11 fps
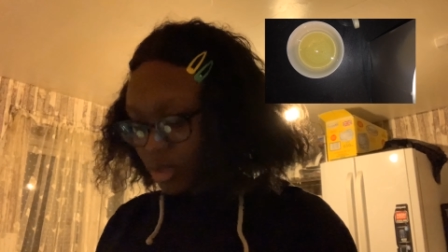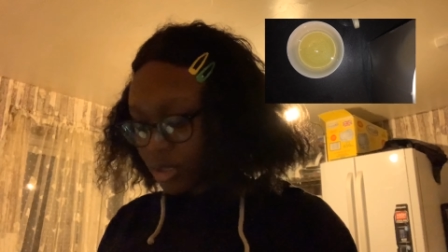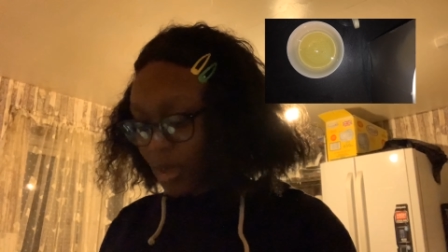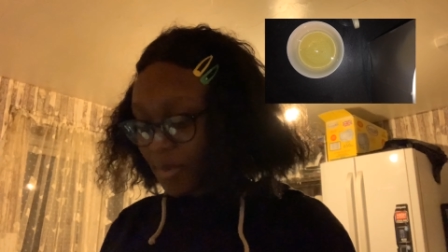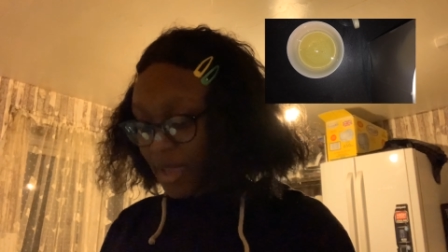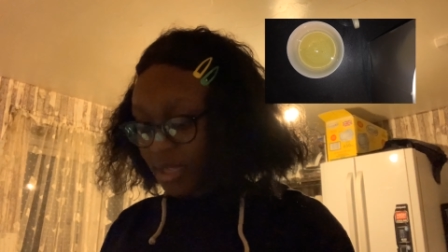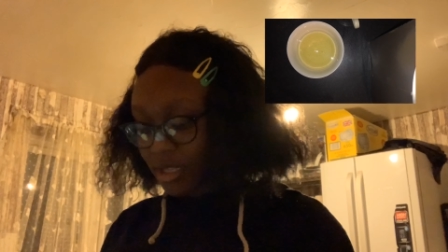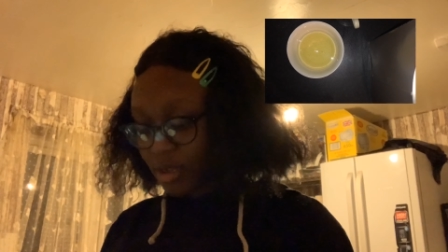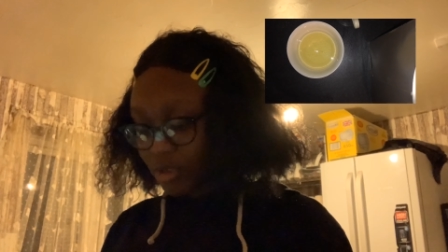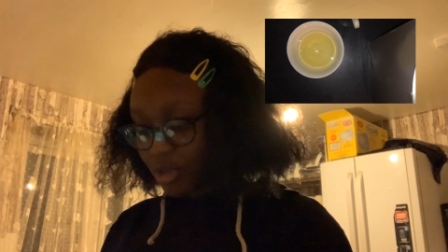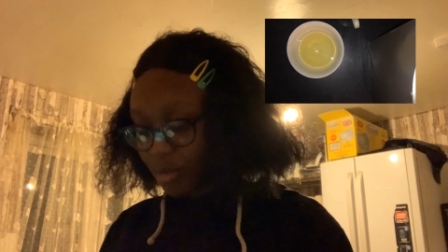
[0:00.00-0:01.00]
they better
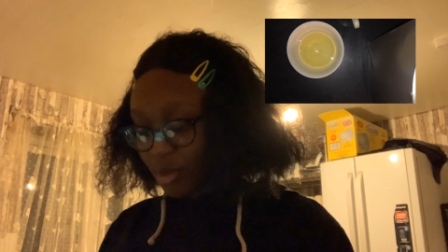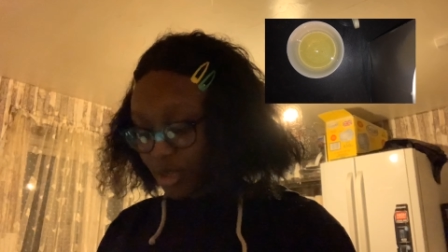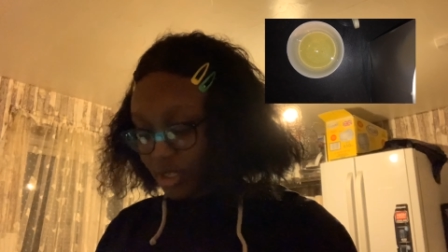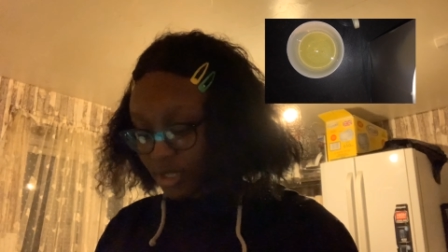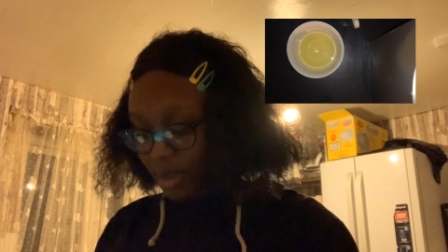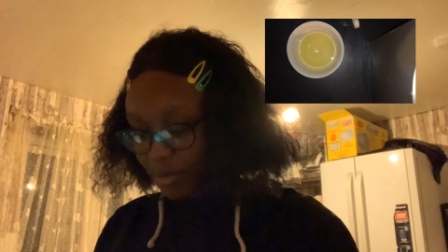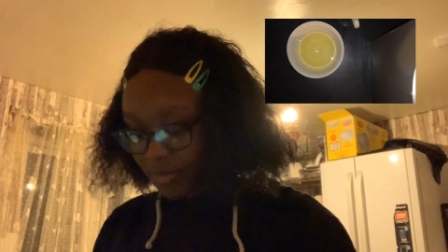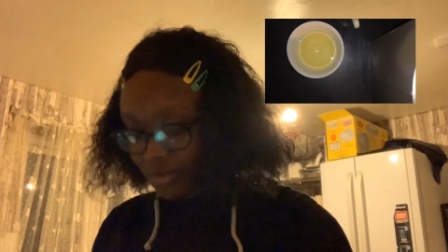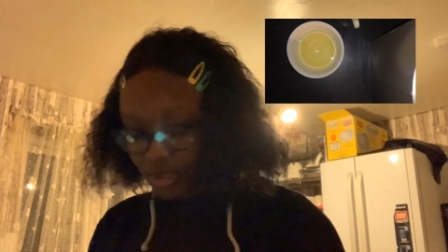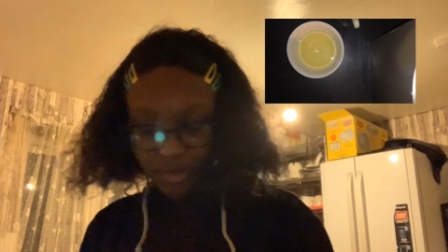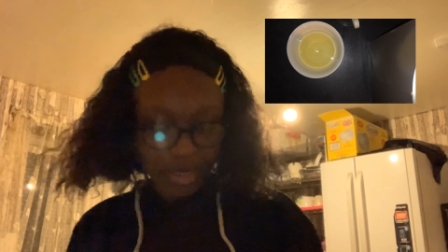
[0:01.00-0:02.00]
because I'm giving
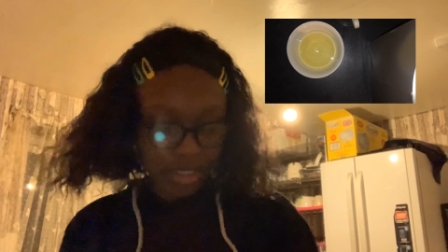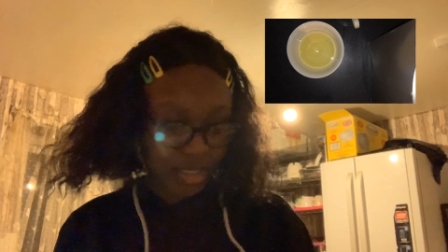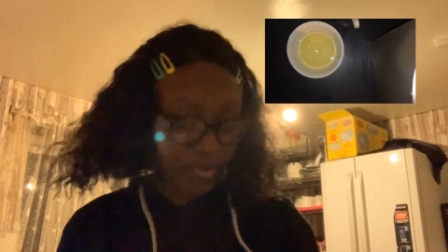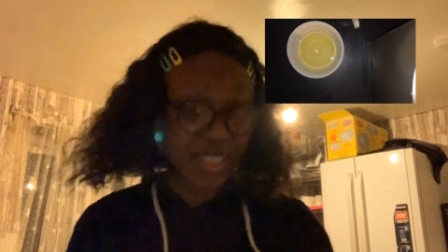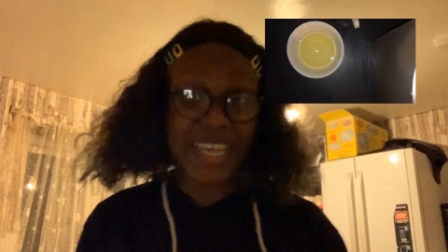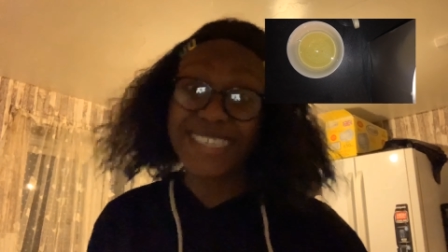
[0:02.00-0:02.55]
it to my siblings. I